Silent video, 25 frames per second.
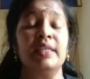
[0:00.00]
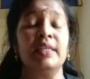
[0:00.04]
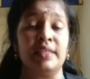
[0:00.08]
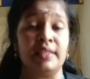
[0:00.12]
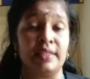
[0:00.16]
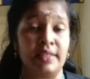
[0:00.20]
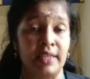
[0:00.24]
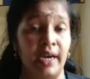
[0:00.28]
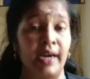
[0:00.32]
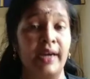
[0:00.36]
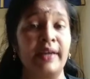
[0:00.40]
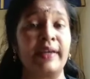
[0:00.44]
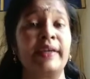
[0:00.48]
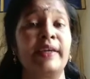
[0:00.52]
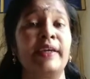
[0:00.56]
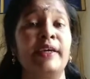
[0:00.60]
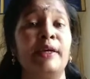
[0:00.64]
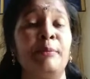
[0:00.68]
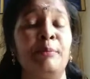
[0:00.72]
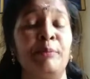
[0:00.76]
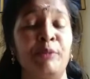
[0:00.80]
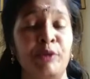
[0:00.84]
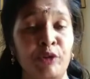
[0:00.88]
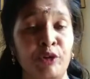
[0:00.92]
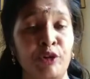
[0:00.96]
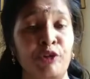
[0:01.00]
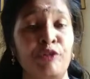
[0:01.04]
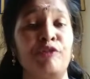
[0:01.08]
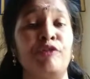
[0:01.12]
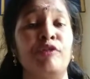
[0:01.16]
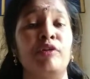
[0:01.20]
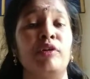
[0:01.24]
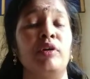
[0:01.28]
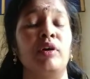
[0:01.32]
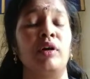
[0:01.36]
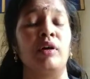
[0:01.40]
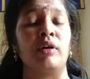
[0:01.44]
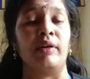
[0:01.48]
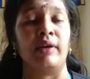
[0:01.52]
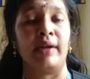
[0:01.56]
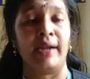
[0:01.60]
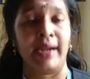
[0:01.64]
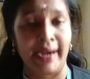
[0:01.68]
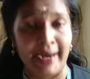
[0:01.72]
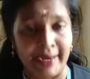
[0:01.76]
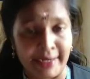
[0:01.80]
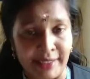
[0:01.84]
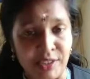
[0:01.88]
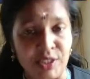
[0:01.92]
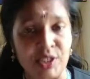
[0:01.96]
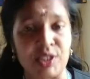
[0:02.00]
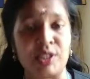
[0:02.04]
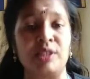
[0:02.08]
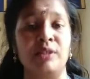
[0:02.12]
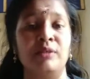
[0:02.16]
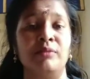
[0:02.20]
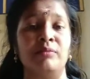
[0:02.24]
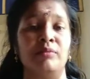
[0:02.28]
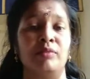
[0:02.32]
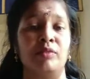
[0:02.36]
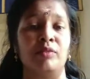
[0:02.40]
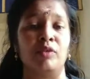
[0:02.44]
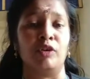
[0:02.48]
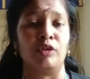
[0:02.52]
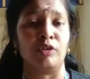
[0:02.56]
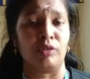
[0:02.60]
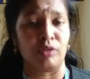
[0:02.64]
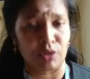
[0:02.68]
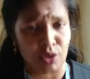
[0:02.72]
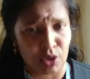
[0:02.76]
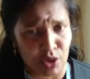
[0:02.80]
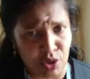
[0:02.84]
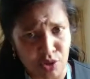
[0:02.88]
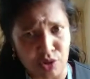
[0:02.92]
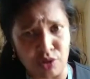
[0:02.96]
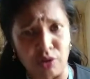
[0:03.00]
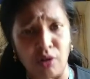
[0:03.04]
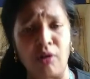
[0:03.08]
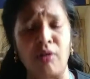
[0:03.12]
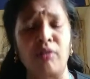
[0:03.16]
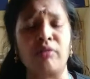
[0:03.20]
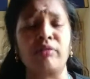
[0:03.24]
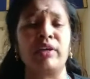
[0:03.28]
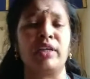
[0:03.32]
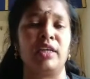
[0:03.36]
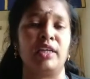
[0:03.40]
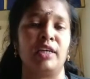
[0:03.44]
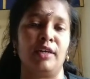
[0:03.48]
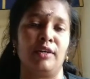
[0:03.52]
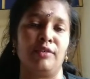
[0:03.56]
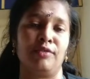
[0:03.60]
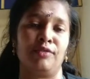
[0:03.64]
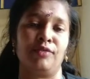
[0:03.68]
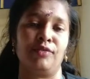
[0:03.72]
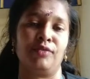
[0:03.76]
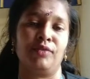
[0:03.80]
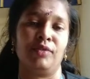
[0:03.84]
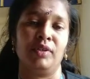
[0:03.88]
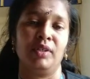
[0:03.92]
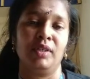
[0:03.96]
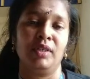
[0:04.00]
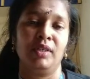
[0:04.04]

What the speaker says: young and beautiful or handsome or strong enough.